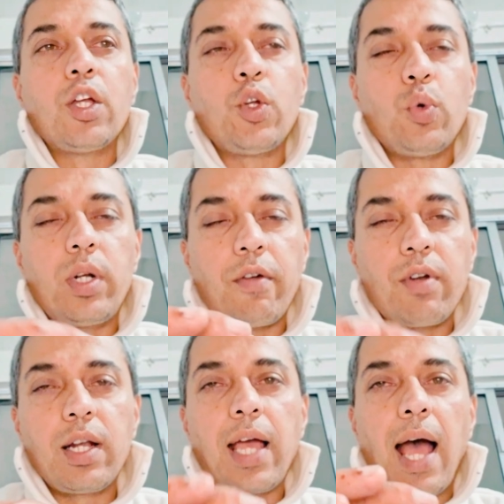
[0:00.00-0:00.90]
you
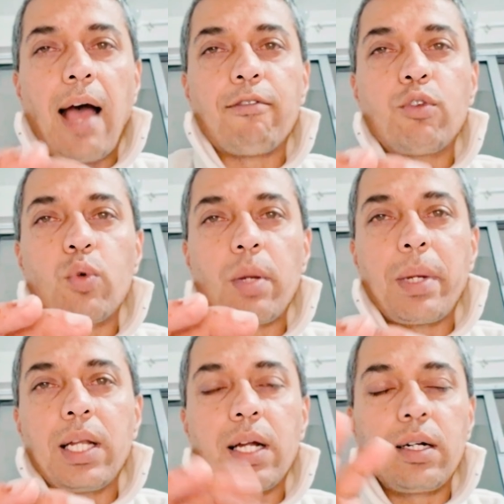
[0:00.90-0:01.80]
definitely have to
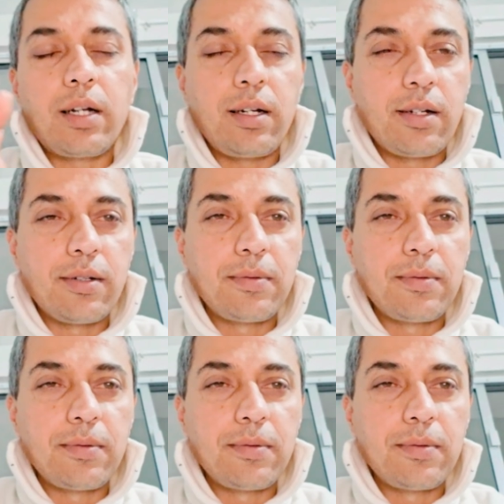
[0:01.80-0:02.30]
remain content